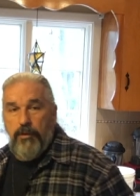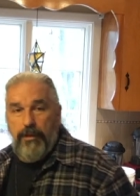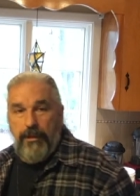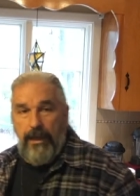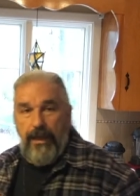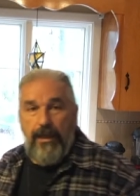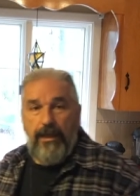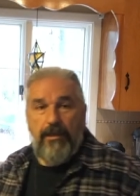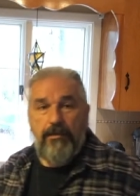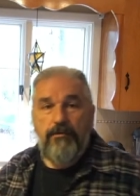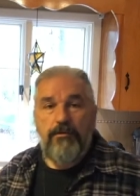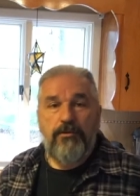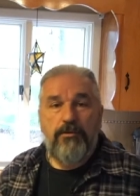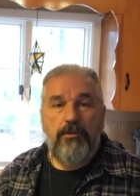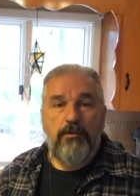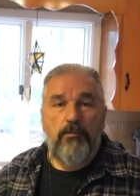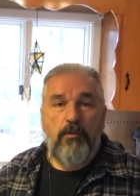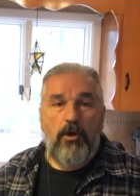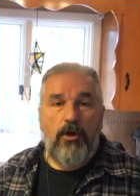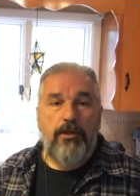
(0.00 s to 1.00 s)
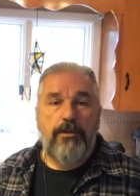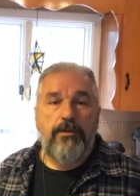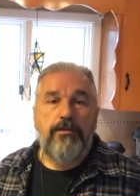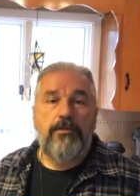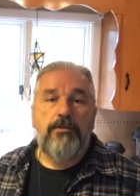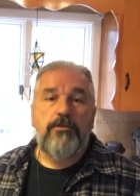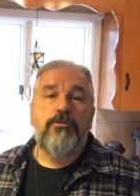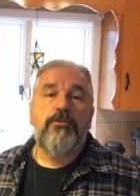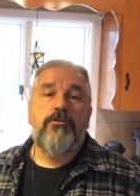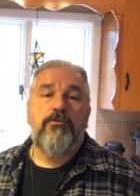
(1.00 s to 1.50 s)
enhance the body,
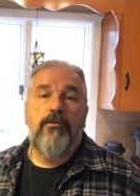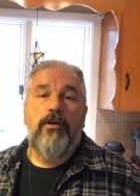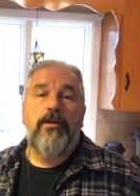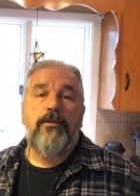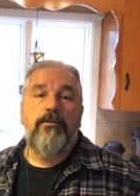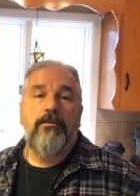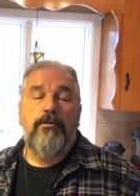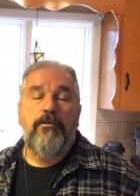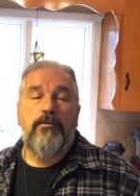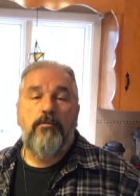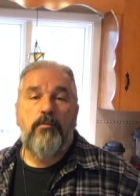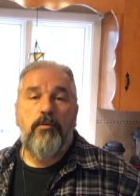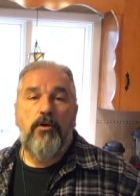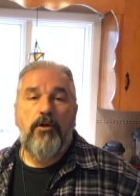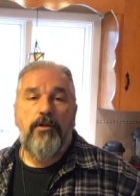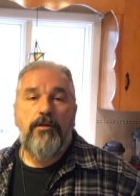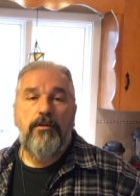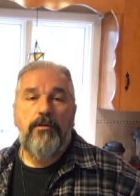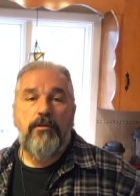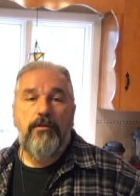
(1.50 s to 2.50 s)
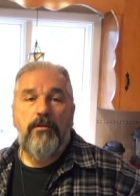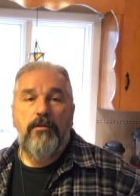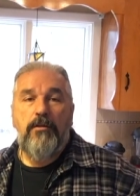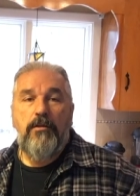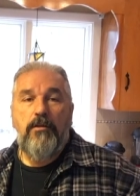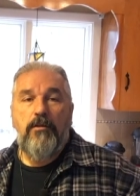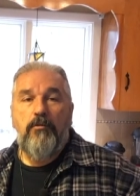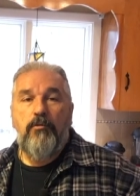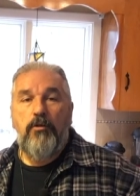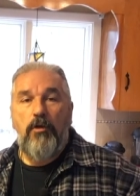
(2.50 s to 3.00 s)
to strengthen the body.
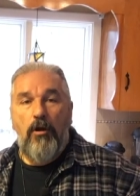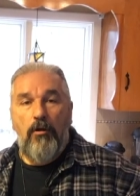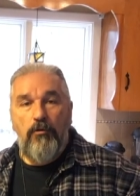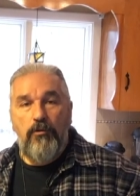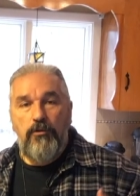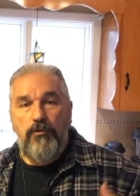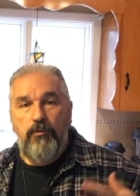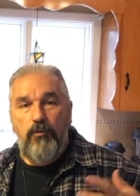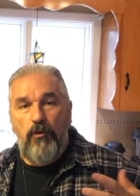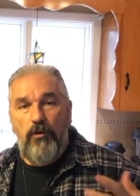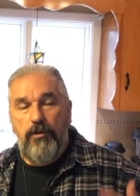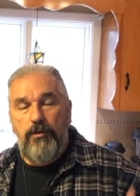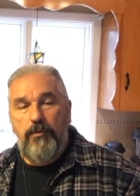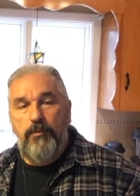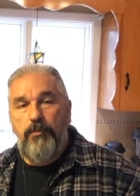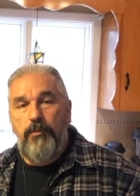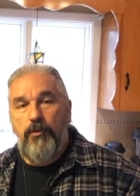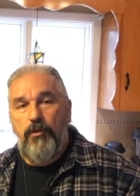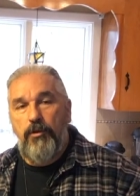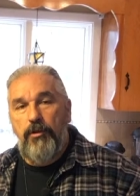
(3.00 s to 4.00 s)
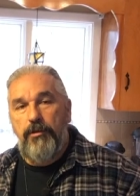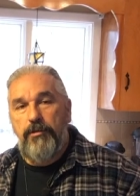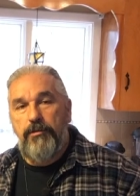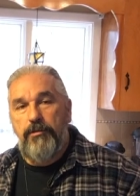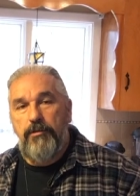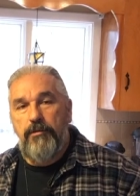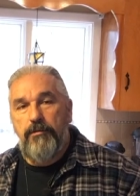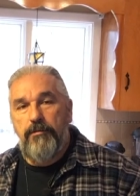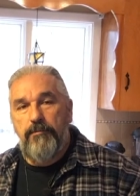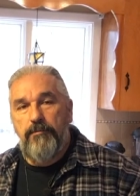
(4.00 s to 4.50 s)
We always want to
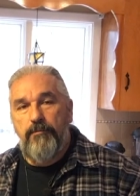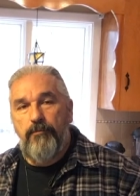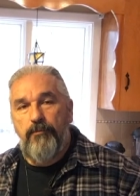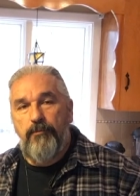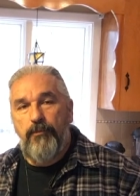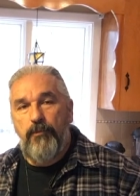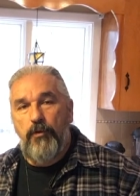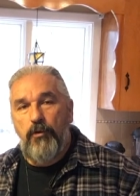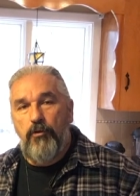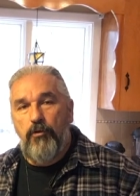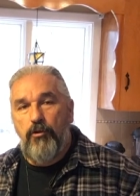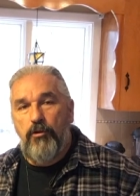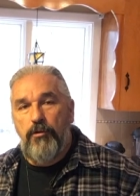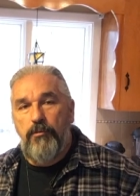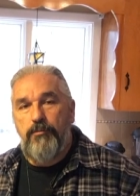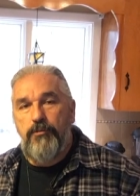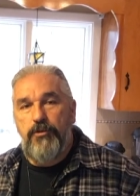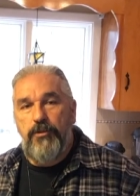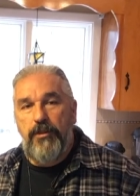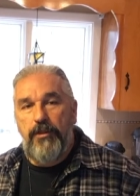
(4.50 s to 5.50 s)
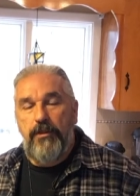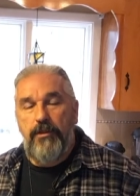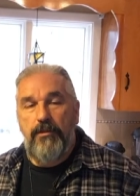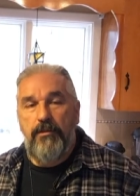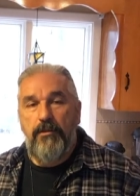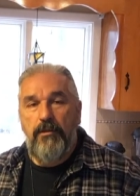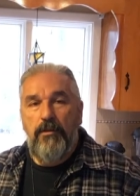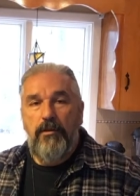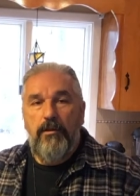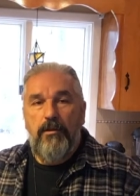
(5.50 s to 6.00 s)
put herbs
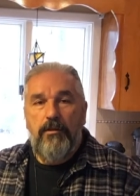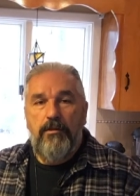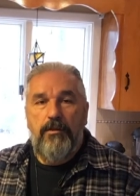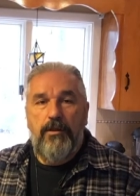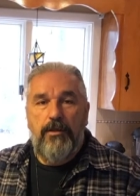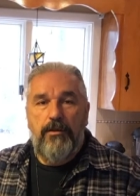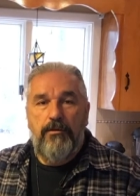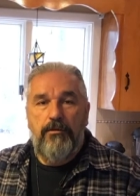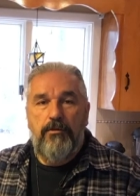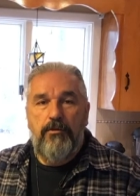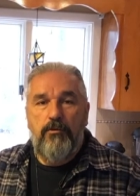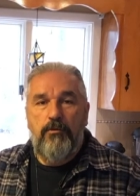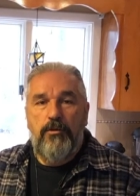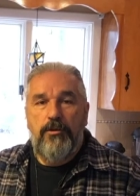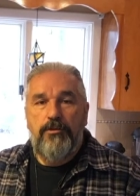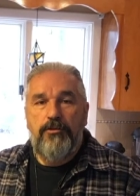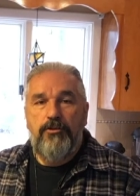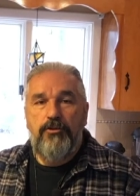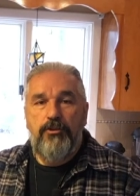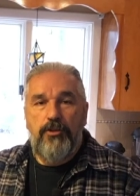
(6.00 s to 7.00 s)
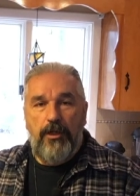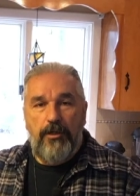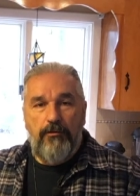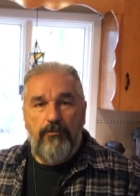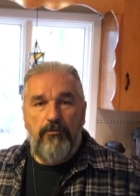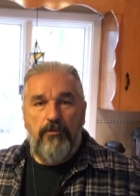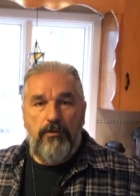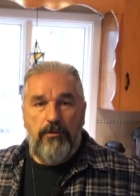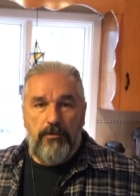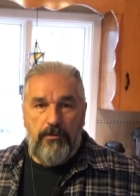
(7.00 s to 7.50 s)
in that do a
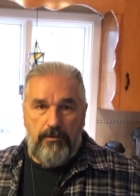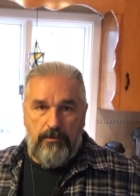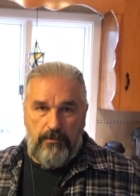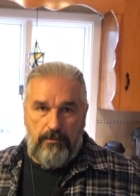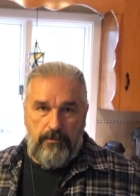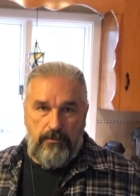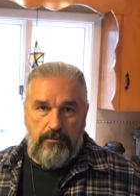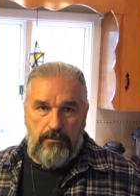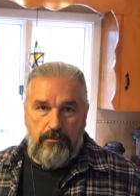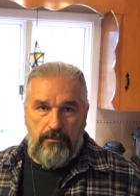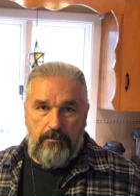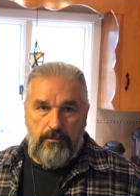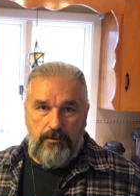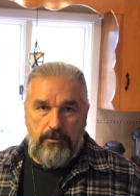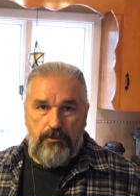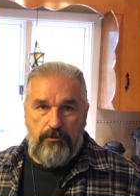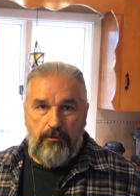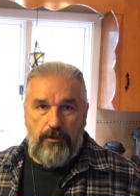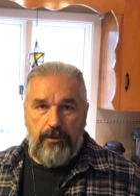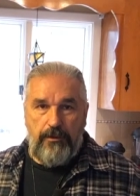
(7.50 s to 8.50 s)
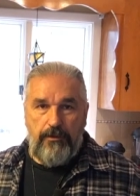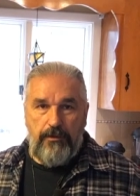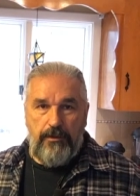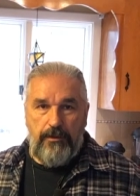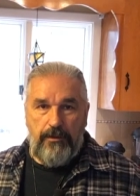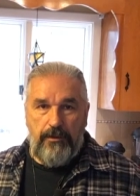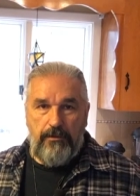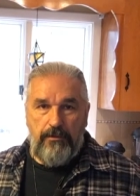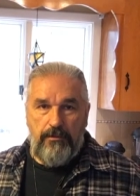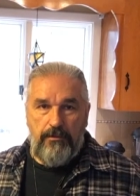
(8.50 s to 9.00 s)
general
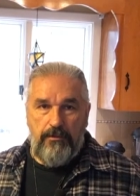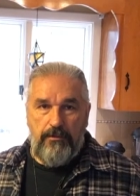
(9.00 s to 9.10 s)
strengthening.